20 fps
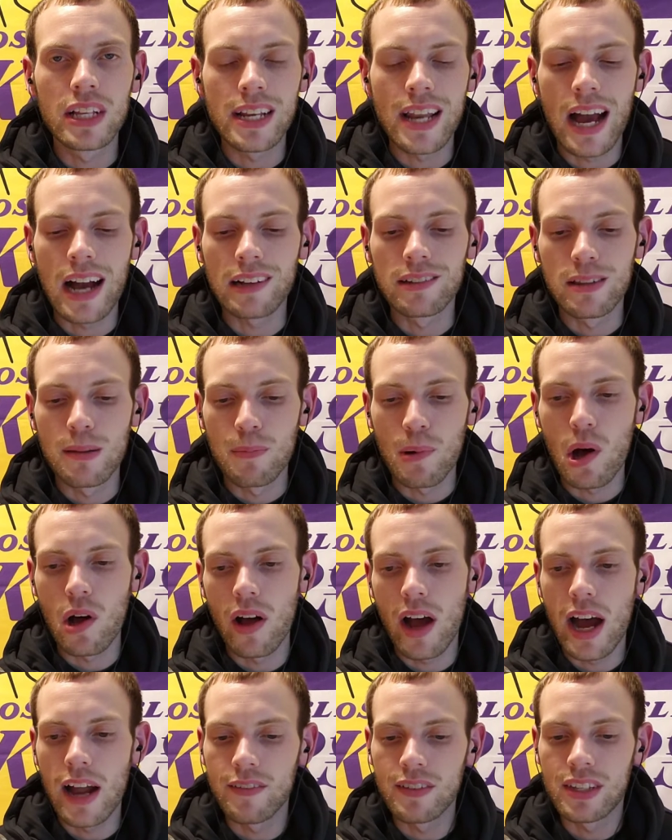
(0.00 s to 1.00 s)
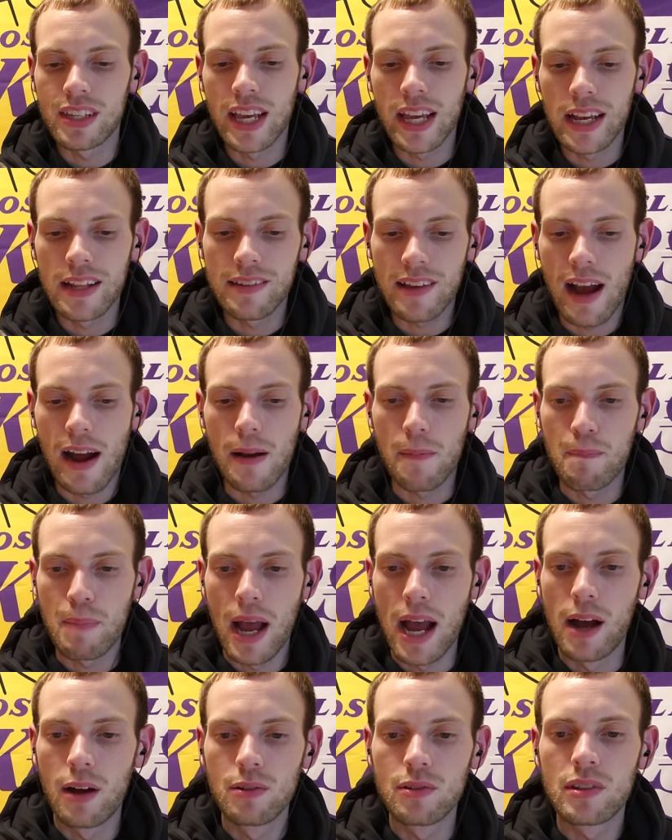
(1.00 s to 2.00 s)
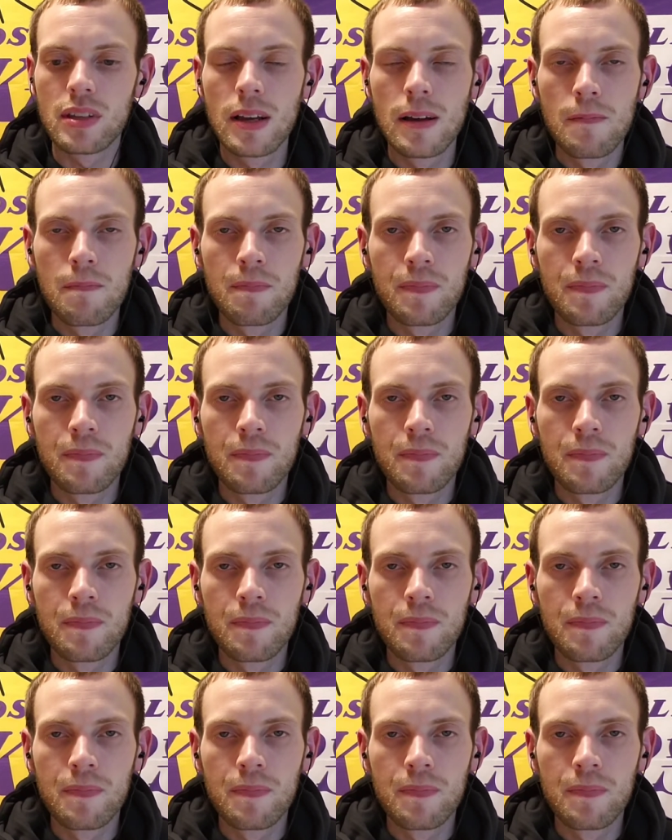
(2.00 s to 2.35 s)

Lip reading: knocks the ball out of his hands, out of bounds.